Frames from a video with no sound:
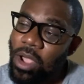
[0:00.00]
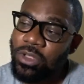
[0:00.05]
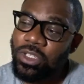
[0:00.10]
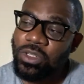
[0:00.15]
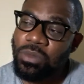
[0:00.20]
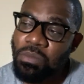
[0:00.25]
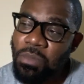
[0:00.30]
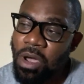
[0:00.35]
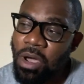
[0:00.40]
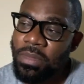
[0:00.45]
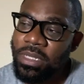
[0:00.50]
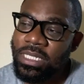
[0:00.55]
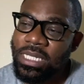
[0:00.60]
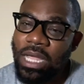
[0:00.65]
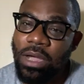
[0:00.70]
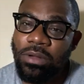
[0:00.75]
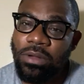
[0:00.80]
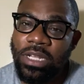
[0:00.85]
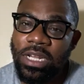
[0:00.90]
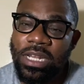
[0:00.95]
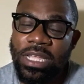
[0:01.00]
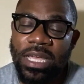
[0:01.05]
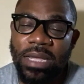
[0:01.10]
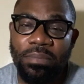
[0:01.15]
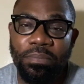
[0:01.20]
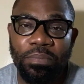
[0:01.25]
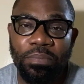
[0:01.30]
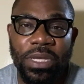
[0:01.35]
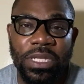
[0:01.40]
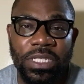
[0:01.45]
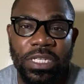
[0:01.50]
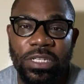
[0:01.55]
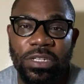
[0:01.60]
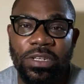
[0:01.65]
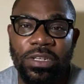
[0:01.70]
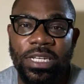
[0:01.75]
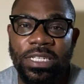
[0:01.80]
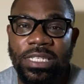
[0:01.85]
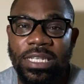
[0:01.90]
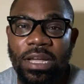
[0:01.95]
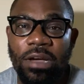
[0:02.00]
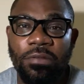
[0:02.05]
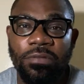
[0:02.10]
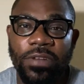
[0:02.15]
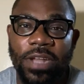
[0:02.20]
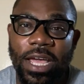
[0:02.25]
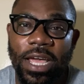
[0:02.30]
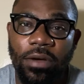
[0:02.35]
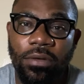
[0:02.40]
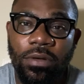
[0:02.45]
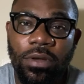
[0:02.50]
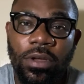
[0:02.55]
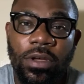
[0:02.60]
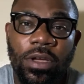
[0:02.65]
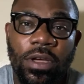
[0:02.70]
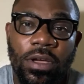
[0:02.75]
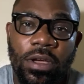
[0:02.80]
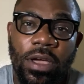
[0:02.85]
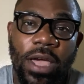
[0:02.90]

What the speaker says: whilst mom is elderly and pissing on herself now.